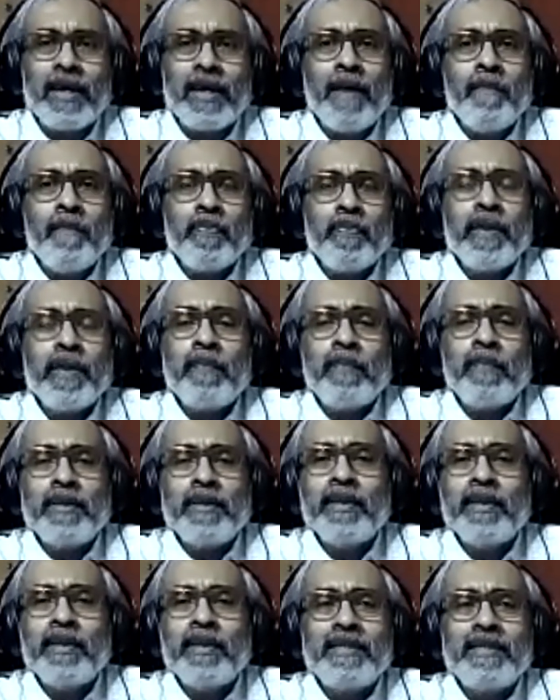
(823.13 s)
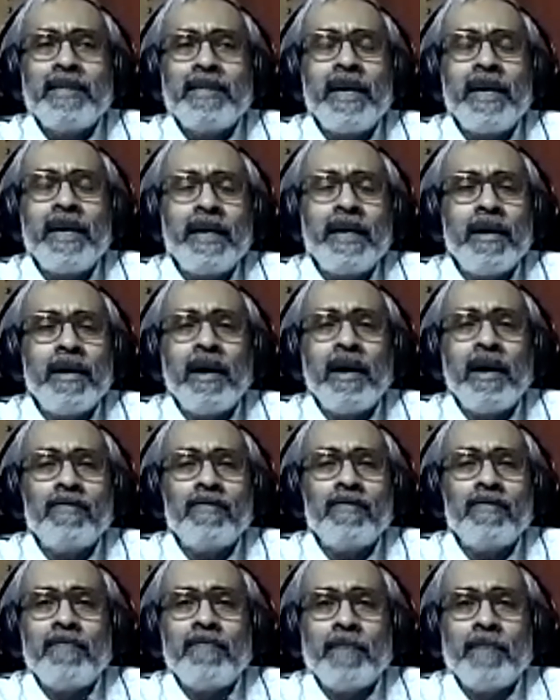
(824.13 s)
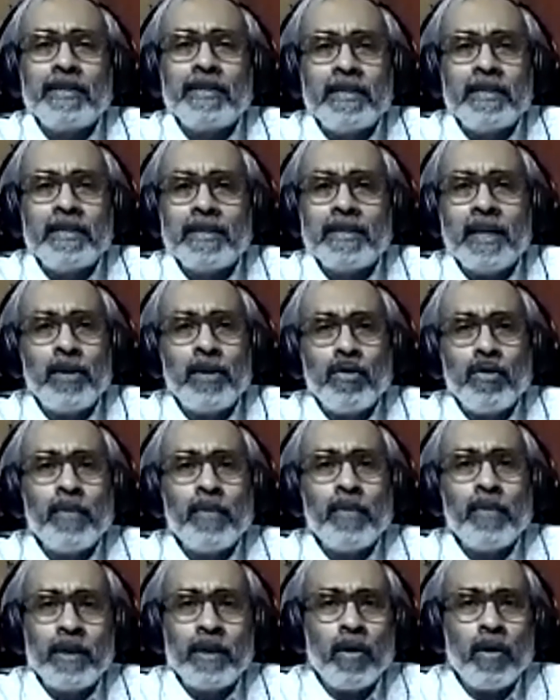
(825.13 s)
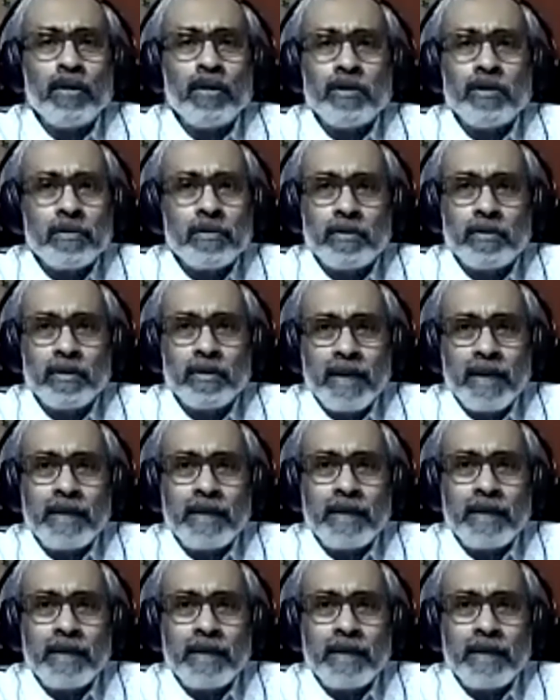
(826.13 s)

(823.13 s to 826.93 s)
they they stayed uh, five persons in a room and all those things